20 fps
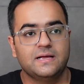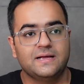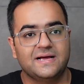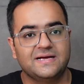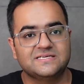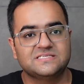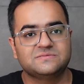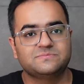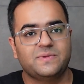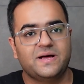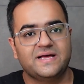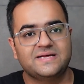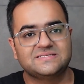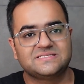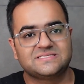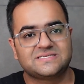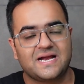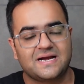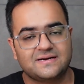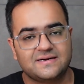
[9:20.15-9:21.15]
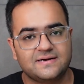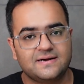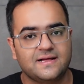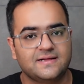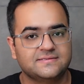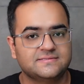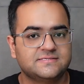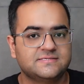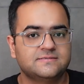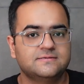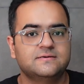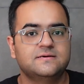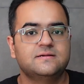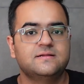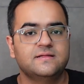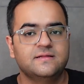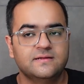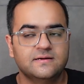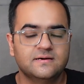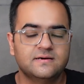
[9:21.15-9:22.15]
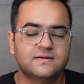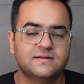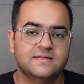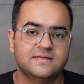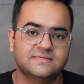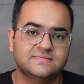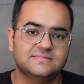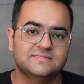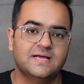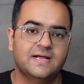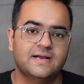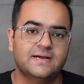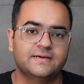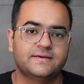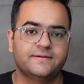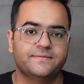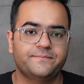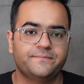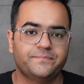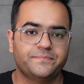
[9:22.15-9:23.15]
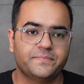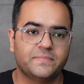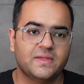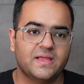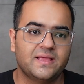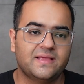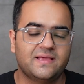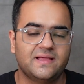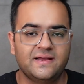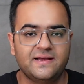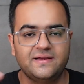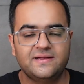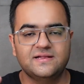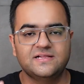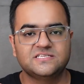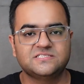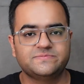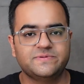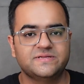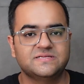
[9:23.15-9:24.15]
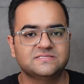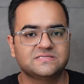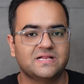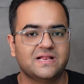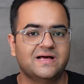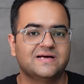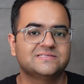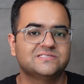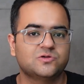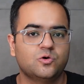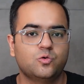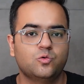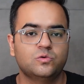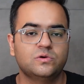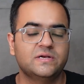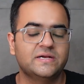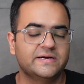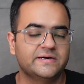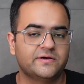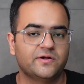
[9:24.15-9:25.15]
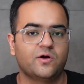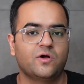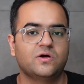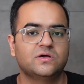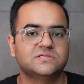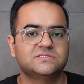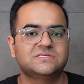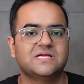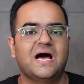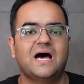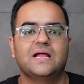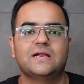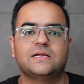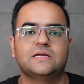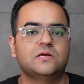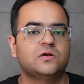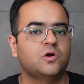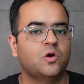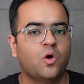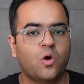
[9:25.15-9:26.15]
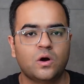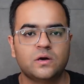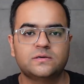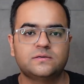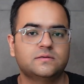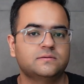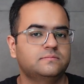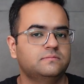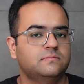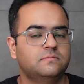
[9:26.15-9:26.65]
Guys, my standard answer here is that Canadian experience class only draws are not,